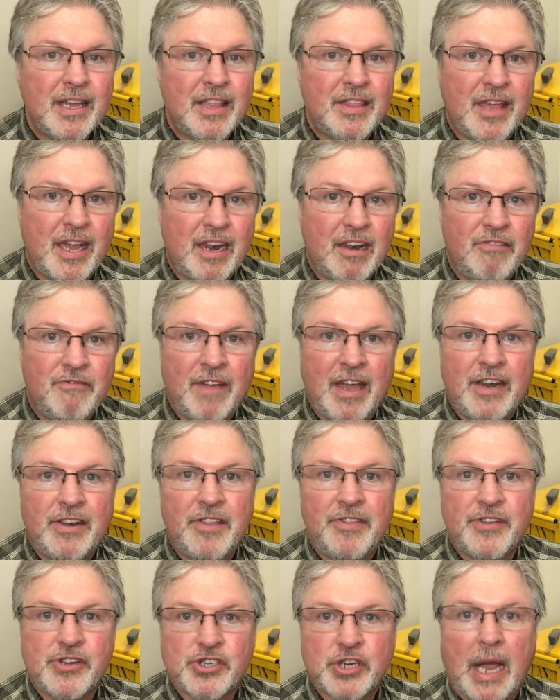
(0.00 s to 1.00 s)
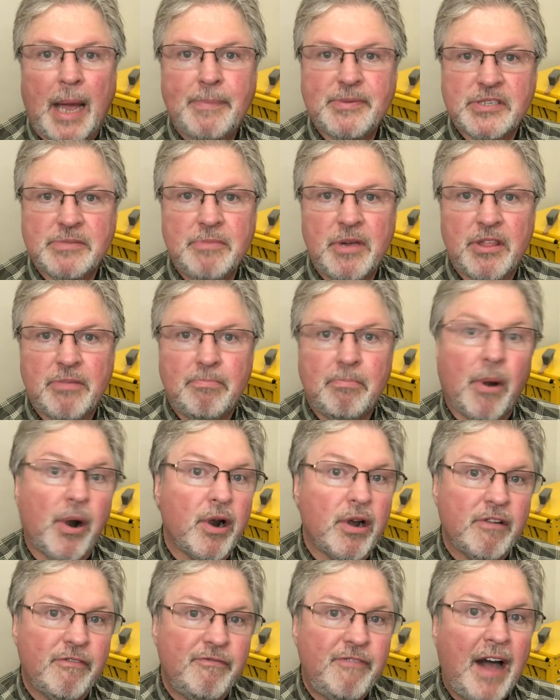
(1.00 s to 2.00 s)
that invented the Shopsmith
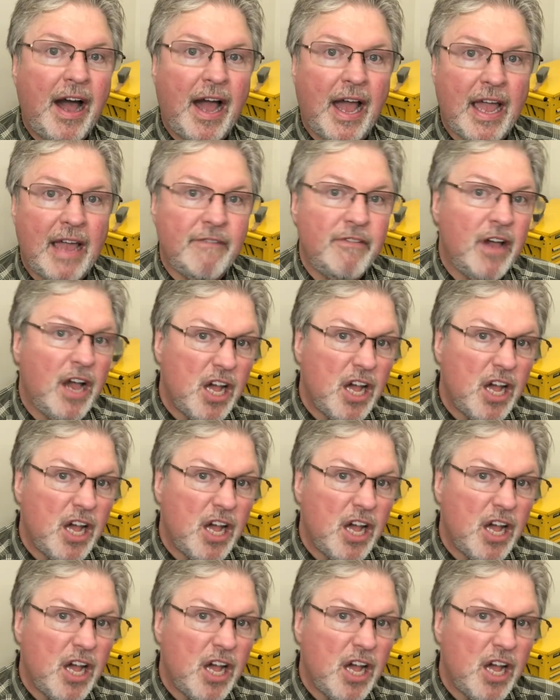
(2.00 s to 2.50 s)
Mark V